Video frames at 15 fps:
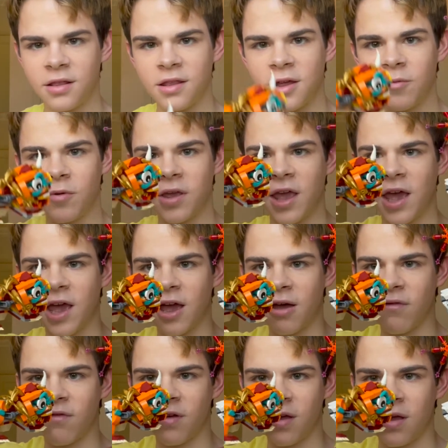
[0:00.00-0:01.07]
then we
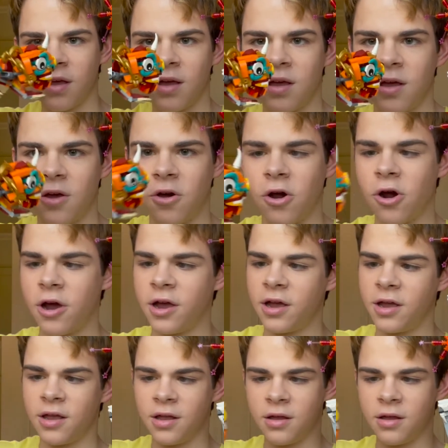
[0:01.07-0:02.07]
have our